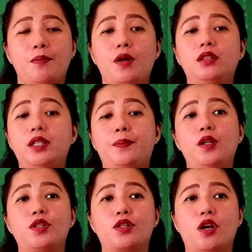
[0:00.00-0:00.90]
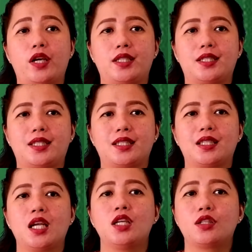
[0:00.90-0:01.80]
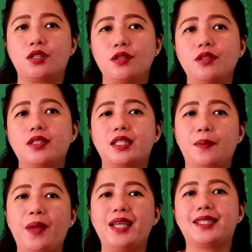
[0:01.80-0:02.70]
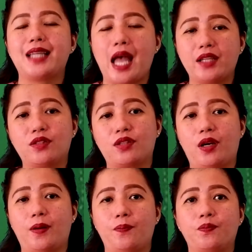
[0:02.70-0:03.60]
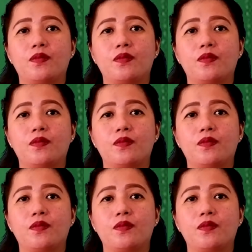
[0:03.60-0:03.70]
Multiple choice. Choose the best answer.